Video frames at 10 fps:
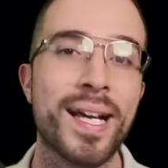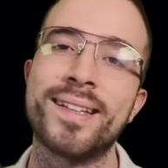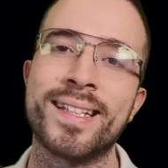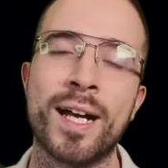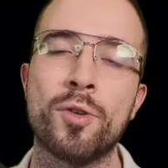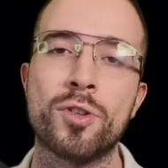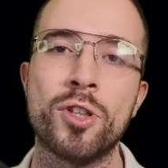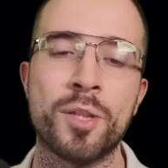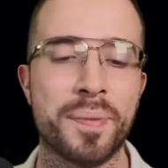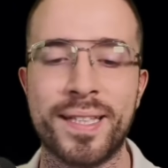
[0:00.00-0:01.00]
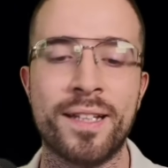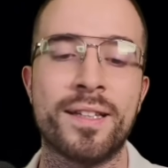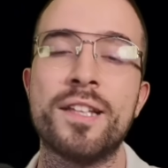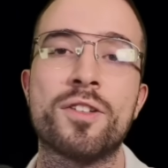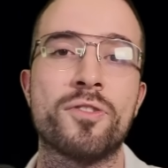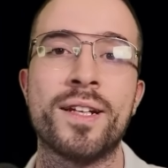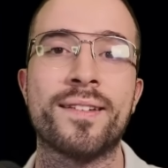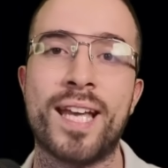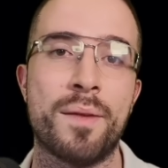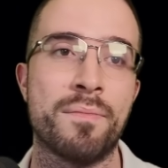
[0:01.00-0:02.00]
I did. I was good. But then these screens
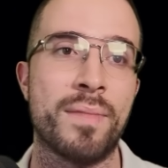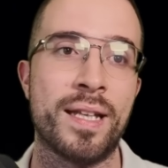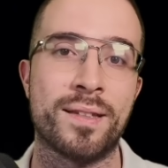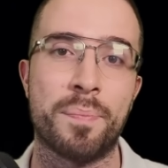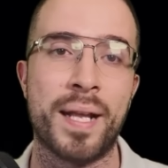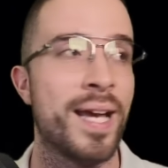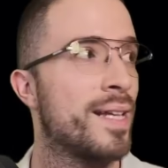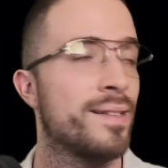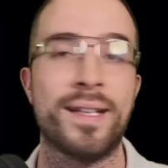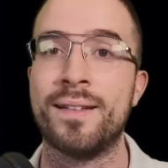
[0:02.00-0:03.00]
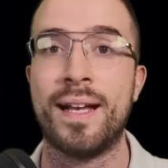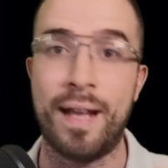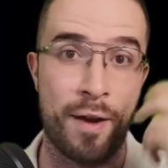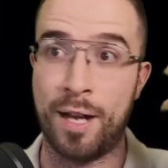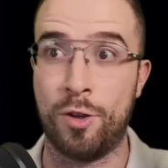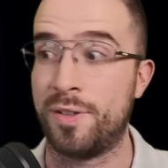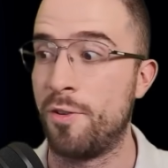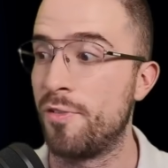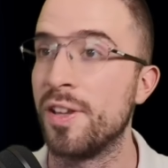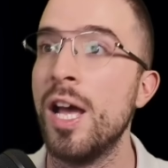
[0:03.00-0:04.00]
came into play and then I lost
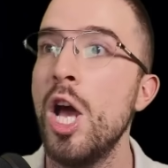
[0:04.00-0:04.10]
everything.